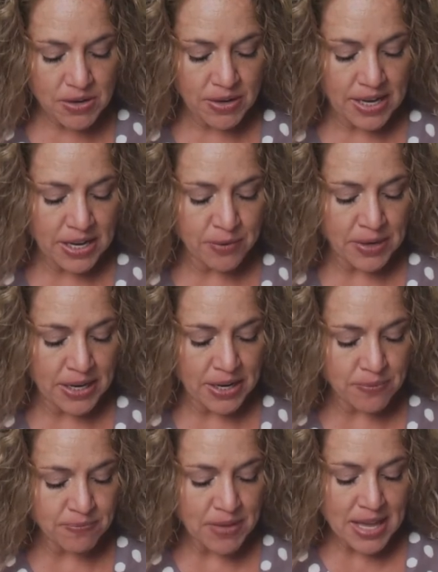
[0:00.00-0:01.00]
Okay, here we
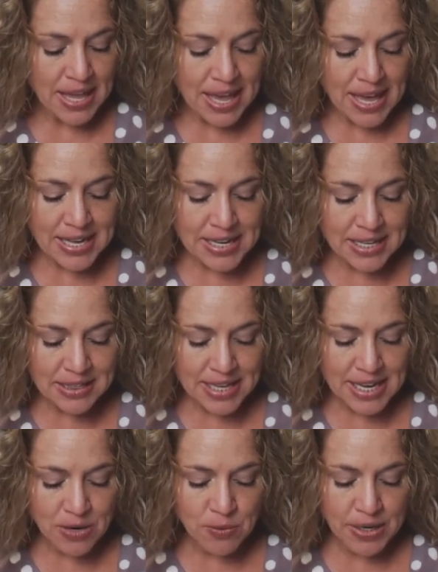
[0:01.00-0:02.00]
go. Any
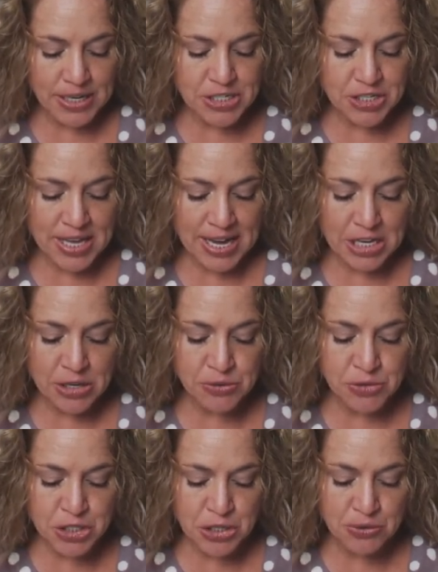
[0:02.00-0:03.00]
language that
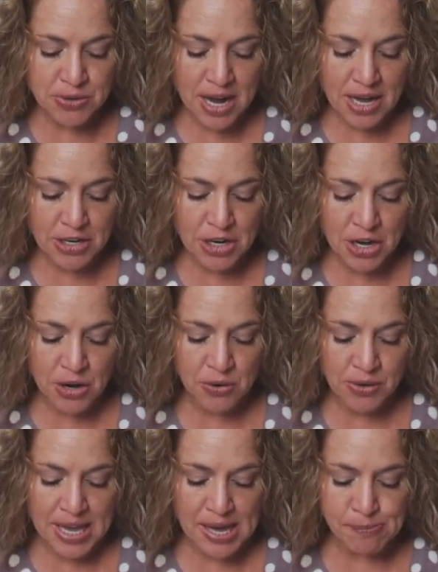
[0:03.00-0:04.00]
you do not
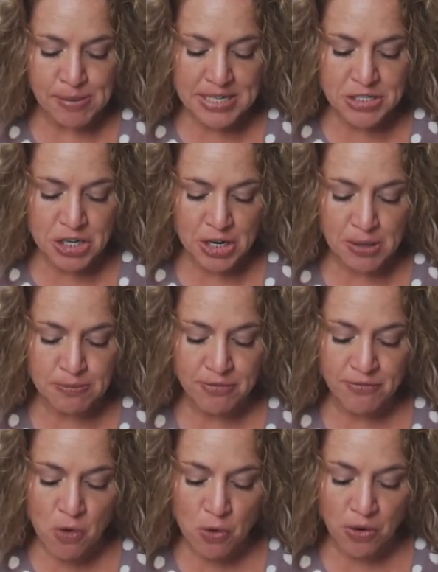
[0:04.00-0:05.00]
know can be termed
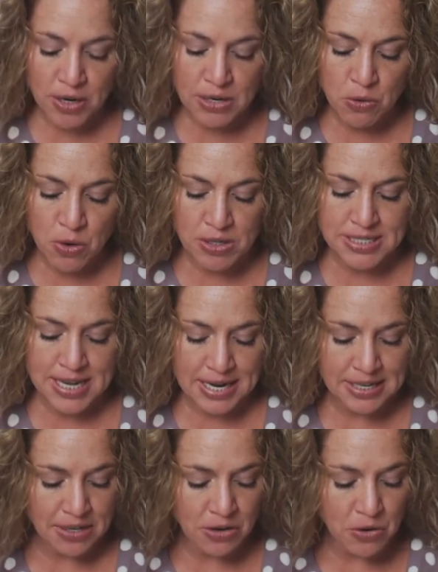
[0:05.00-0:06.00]
foreign or
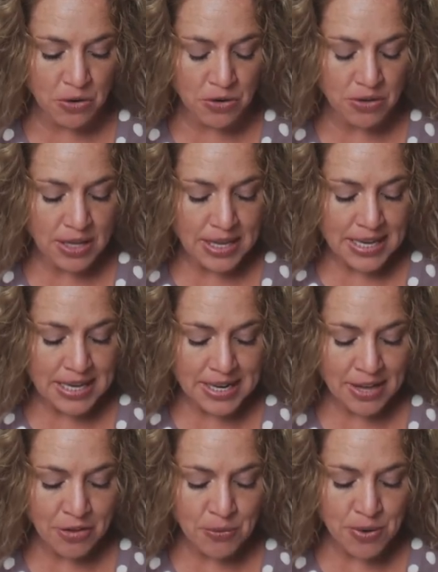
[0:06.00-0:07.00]
technical.
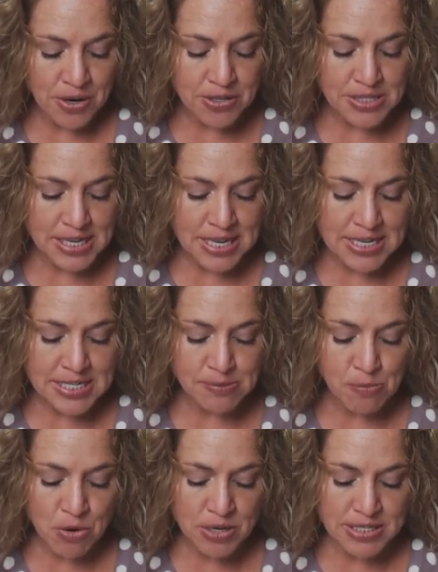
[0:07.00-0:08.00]
In other words, it
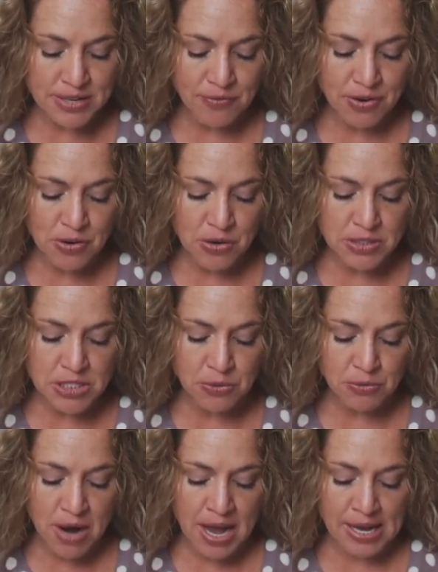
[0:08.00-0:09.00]
is more difficult
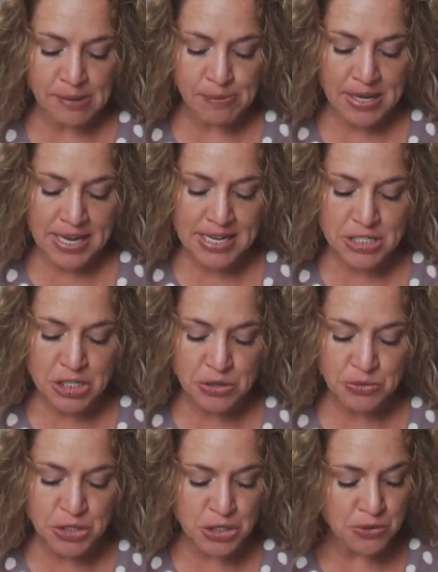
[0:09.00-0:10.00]
to write because
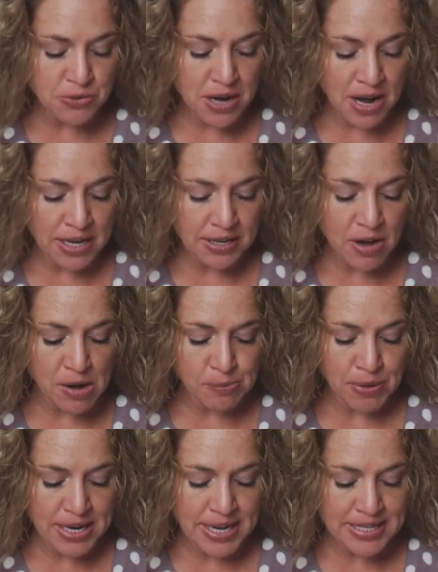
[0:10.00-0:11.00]
you do not
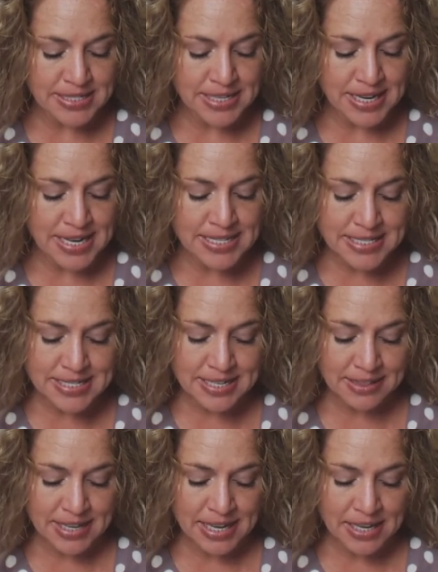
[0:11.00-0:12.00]
comprehend it
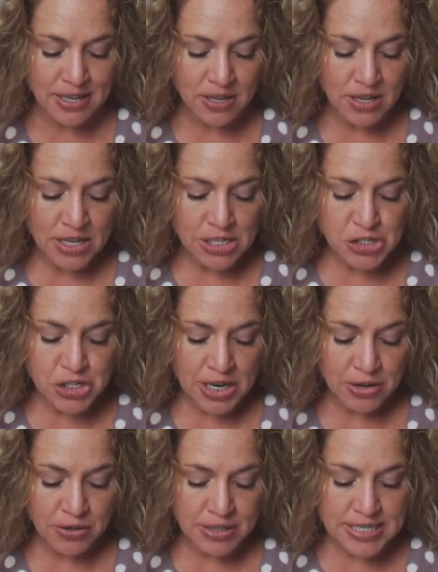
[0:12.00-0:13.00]
instantly.
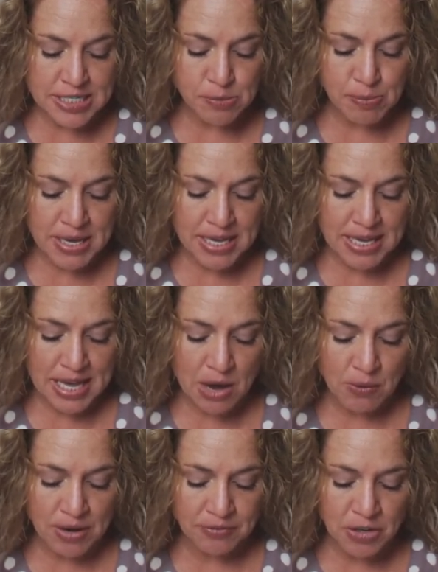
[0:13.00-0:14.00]
Generally speaking,
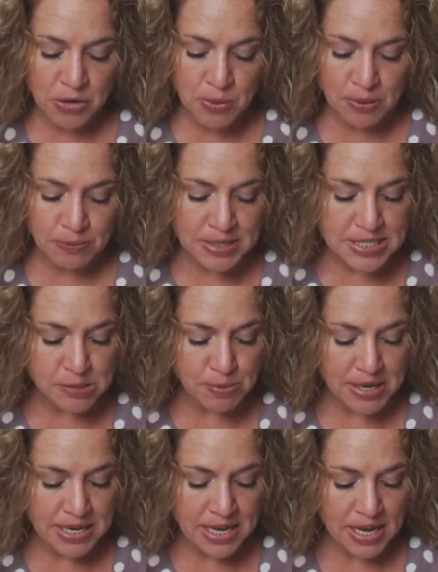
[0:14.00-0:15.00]
however, when we
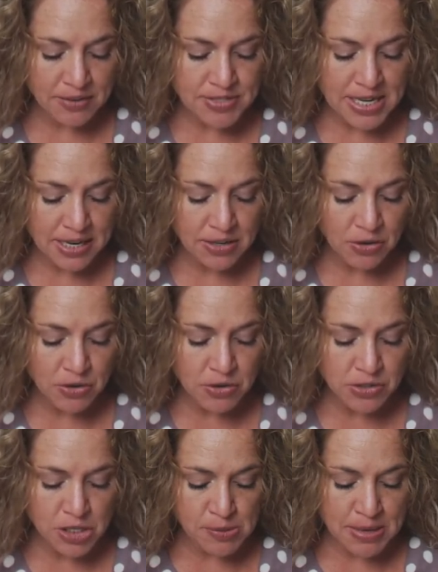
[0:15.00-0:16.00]
speak of
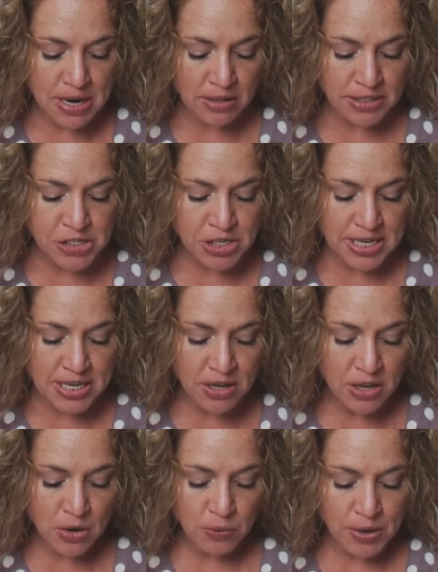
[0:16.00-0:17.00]
technical terminology,
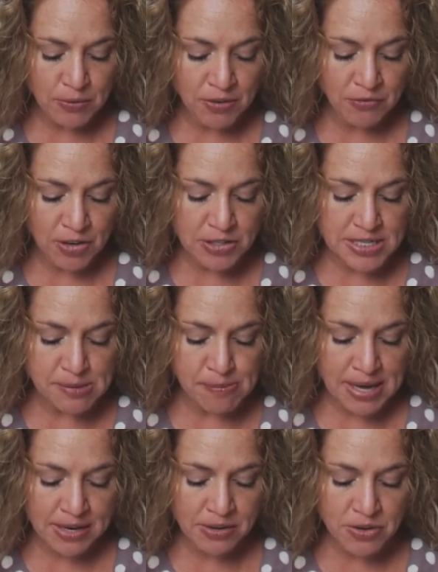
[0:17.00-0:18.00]
we refer to
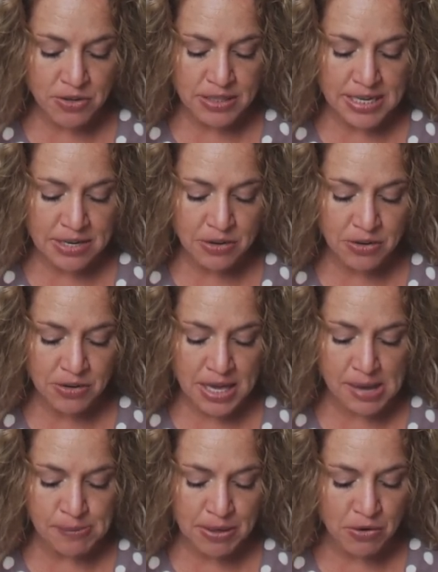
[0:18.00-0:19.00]
medical, legal,
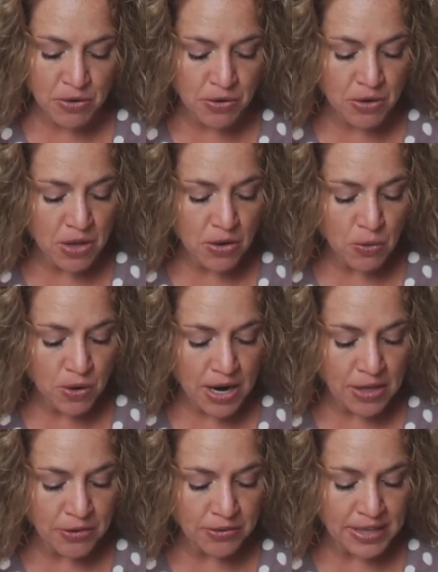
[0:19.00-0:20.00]
chemical,
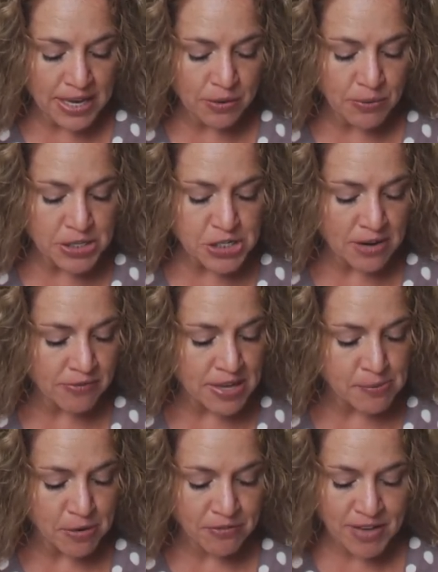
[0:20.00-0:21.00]
or other language of
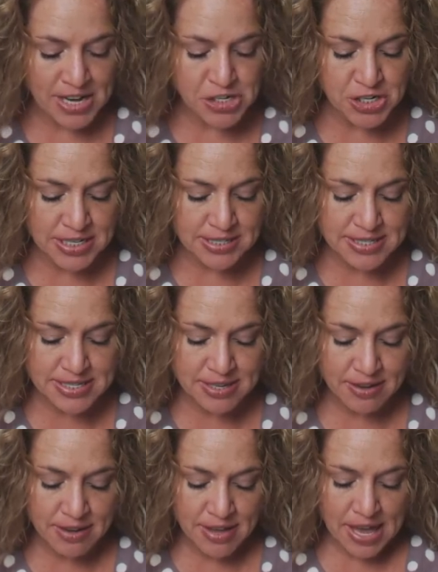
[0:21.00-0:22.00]
the
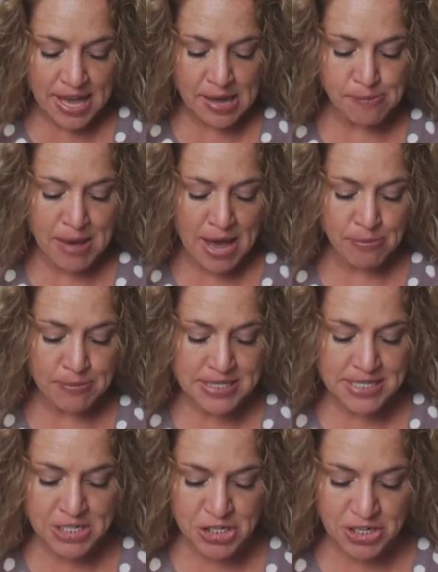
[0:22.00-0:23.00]
professions. A
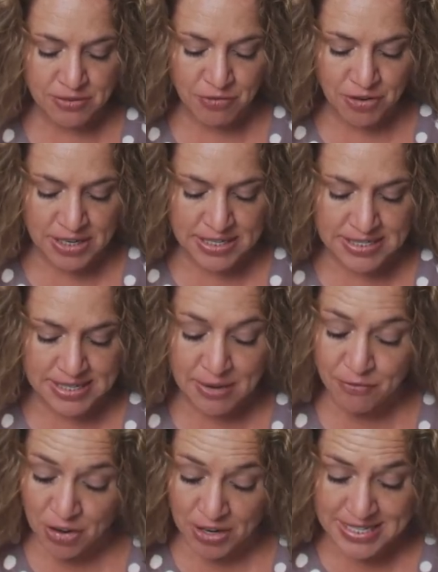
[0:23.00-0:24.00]
mathematician, for,
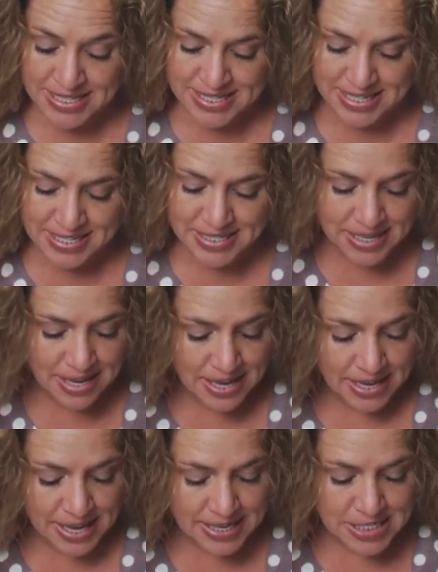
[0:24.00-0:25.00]
for instance,
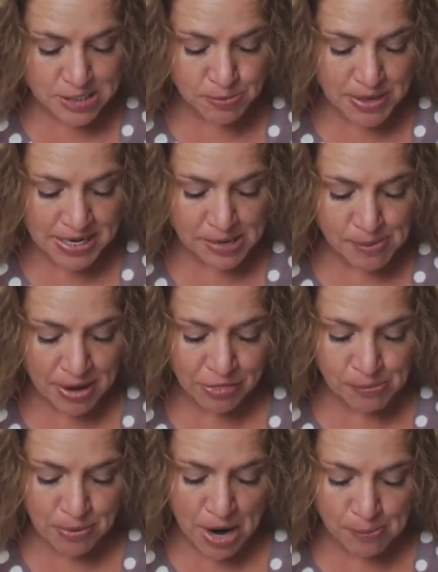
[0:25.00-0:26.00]
can speak
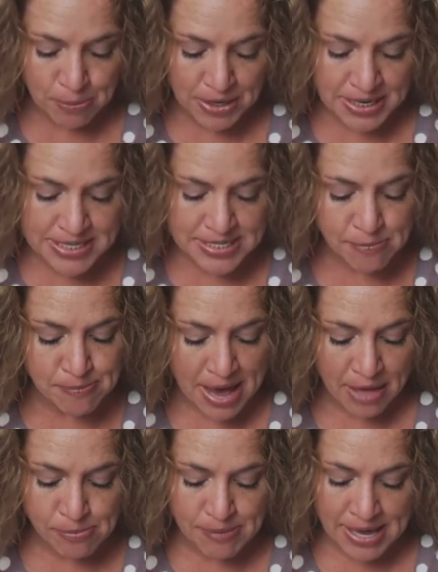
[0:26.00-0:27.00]
about the properties of
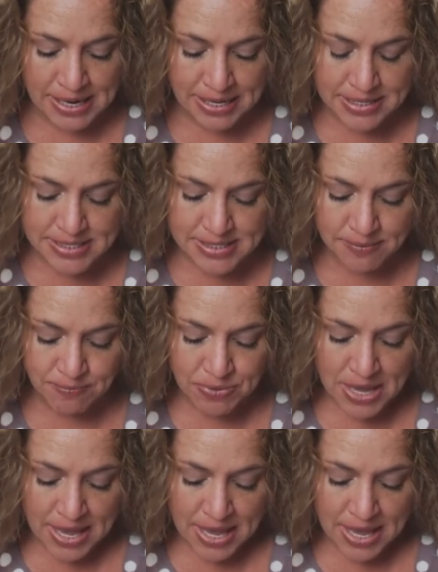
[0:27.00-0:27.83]
mathematics.